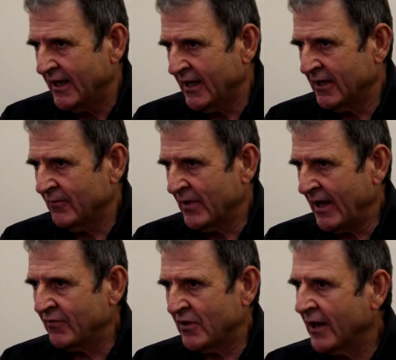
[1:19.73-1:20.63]

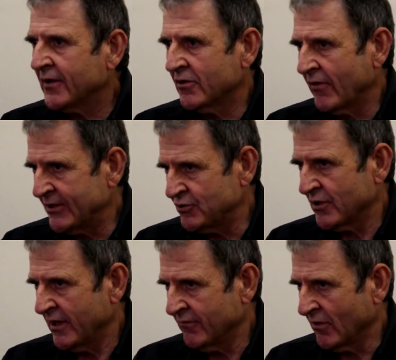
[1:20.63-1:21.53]
at the
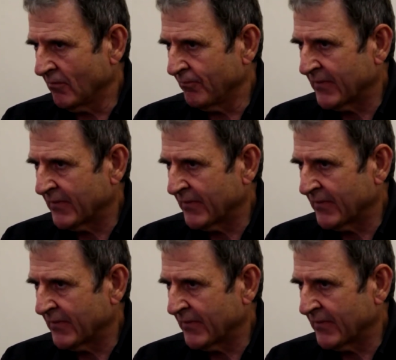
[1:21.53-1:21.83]
undergraduate level.